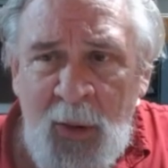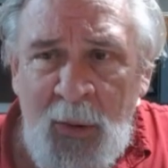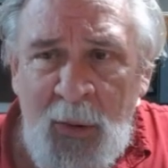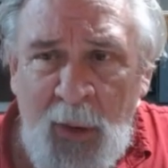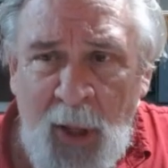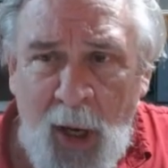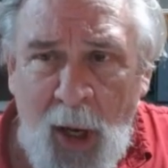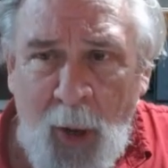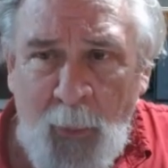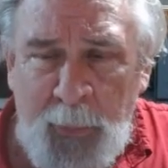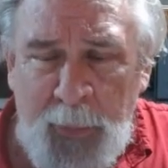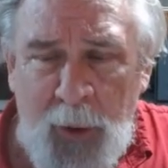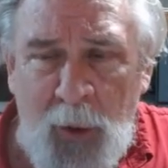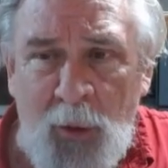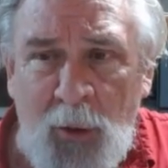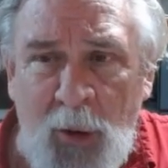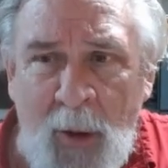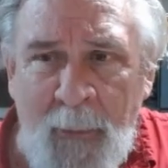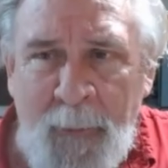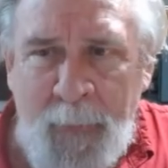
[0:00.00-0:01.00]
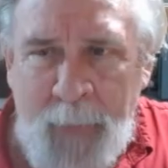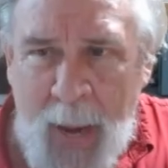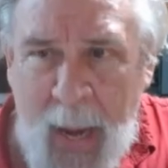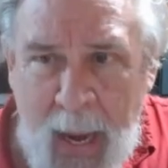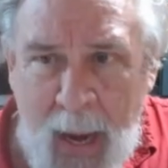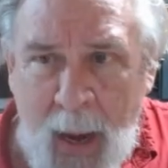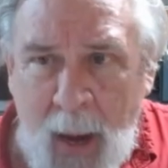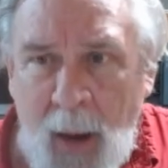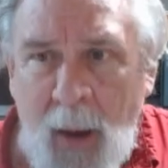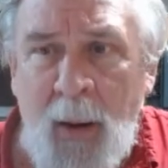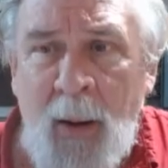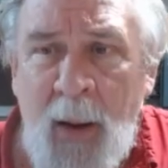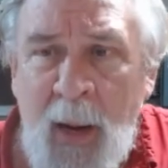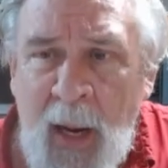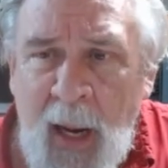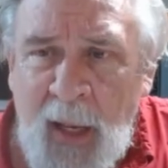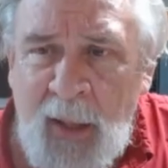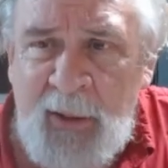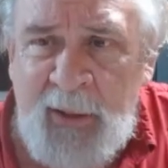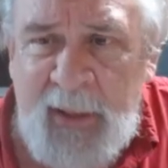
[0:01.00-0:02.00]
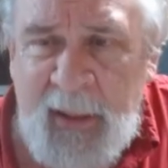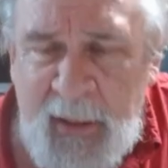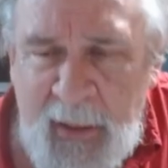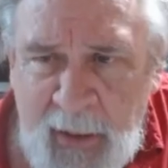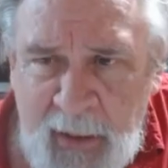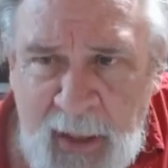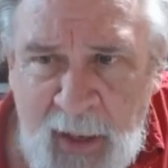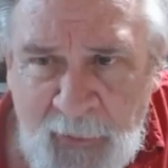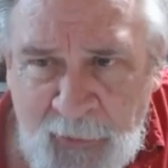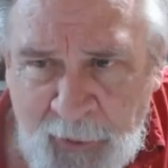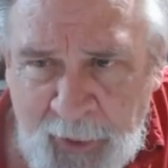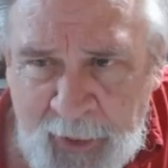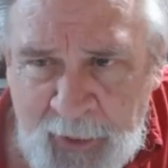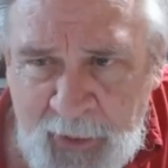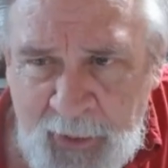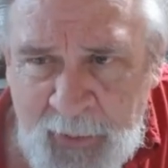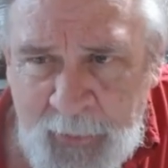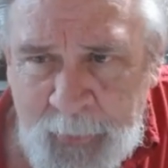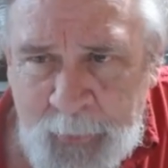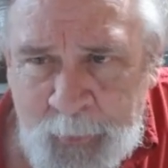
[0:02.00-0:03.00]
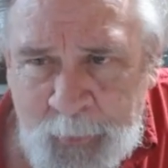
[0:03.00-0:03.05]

help you compare and see the difference.